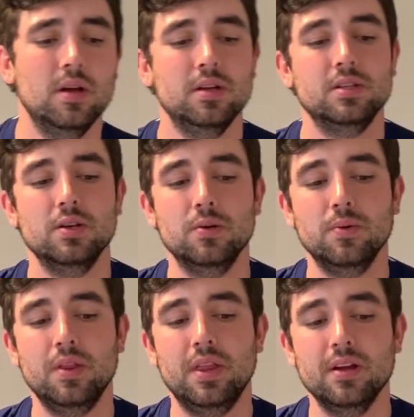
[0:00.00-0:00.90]

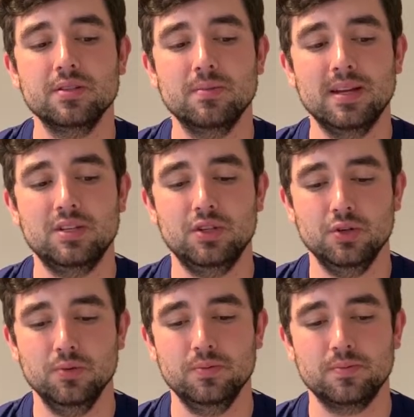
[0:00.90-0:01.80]
So there's my
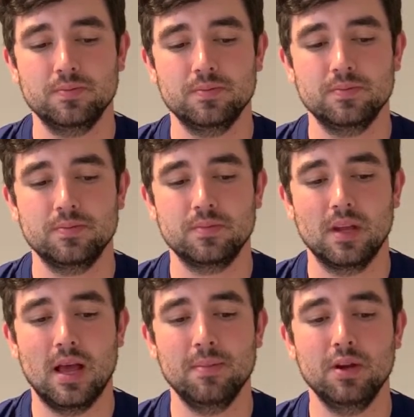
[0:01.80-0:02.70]
2.
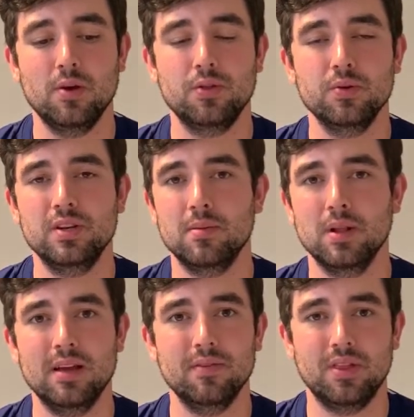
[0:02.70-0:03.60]
I'm going to go through and double
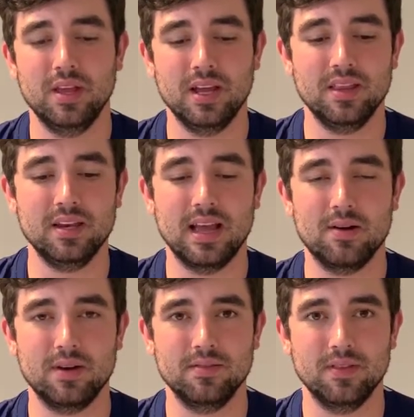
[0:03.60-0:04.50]
everything and then
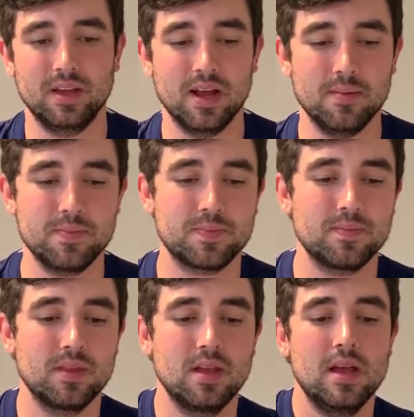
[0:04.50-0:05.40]
count everything up.
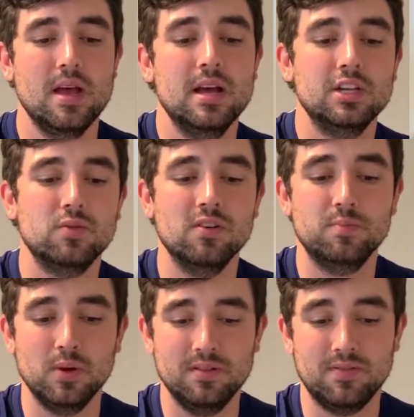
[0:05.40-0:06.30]

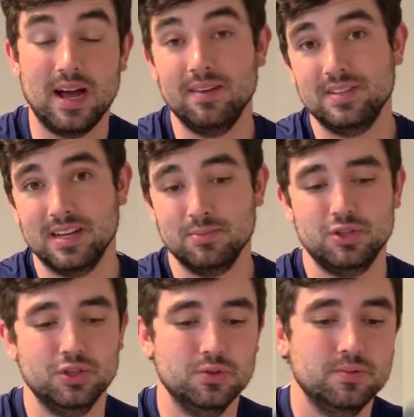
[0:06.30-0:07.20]
12.5 times
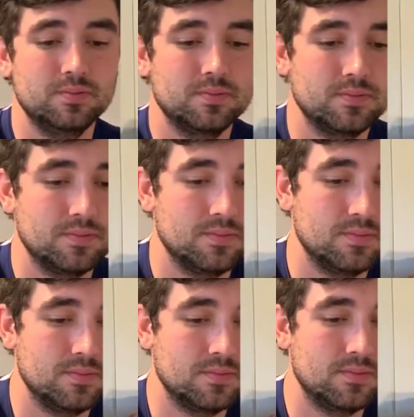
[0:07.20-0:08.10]
2
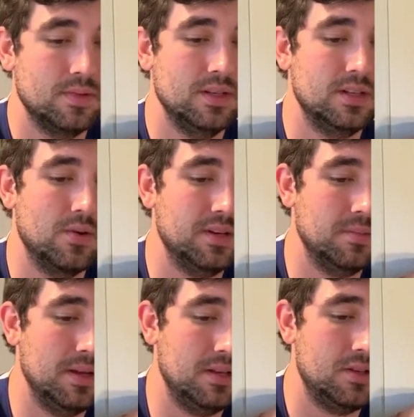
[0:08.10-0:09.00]
is going to
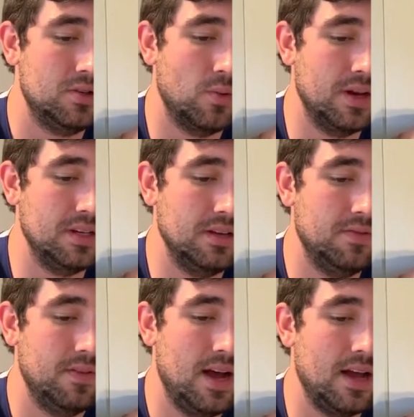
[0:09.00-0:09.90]
be
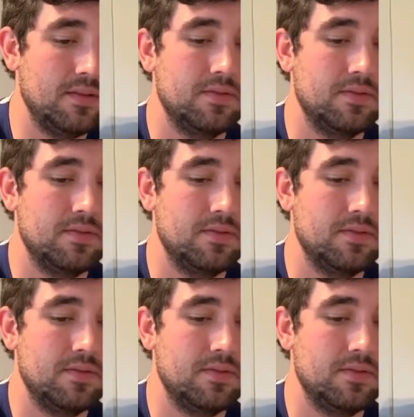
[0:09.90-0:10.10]
25.